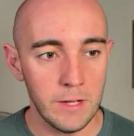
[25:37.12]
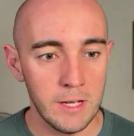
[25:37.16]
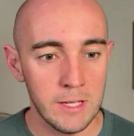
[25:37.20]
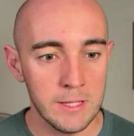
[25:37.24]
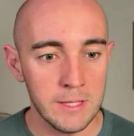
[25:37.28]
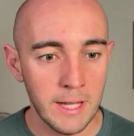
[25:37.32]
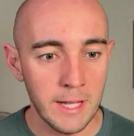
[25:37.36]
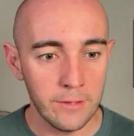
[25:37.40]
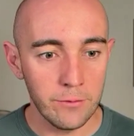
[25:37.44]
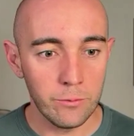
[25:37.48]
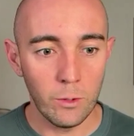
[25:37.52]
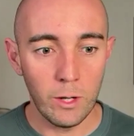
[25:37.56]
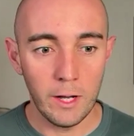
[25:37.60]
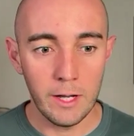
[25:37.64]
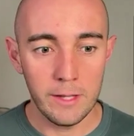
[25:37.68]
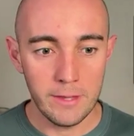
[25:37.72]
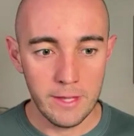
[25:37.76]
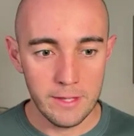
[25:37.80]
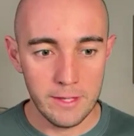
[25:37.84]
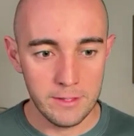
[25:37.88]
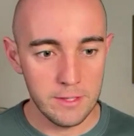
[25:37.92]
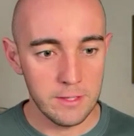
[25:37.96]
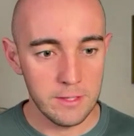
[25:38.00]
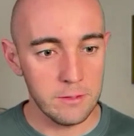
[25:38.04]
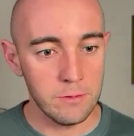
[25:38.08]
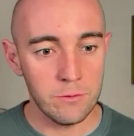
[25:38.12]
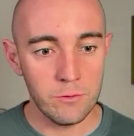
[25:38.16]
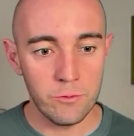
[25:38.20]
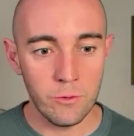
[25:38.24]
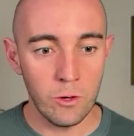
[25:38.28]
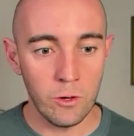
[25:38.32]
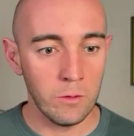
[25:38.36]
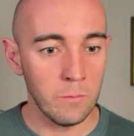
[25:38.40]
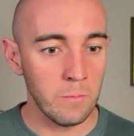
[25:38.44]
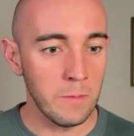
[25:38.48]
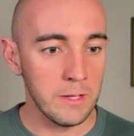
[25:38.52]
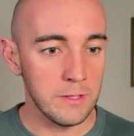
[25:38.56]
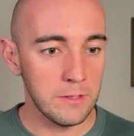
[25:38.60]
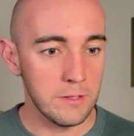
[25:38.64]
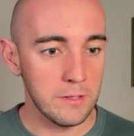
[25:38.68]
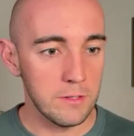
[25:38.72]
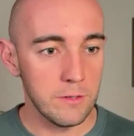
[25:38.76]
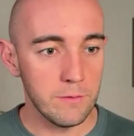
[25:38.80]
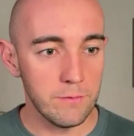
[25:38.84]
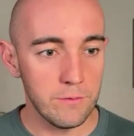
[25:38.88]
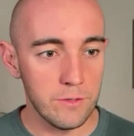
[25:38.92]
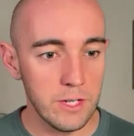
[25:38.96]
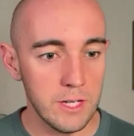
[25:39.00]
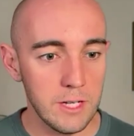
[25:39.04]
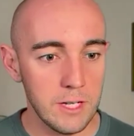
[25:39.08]
And that's why there's this strong
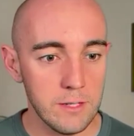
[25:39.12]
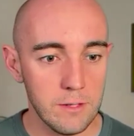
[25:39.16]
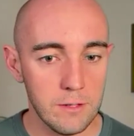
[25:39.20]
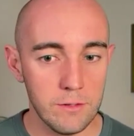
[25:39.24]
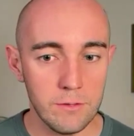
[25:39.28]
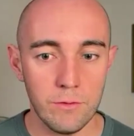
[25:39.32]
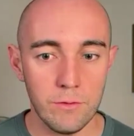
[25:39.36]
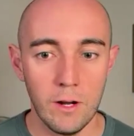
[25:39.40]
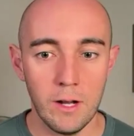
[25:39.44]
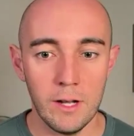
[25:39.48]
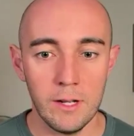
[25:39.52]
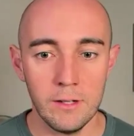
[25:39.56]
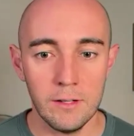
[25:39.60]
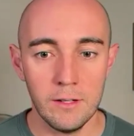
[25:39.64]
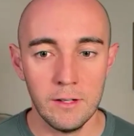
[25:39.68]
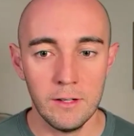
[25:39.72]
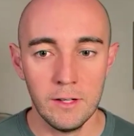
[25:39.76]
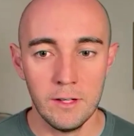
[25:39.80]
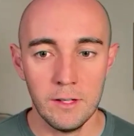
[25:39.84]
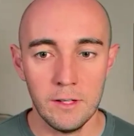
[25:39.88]
message of Jesus, right?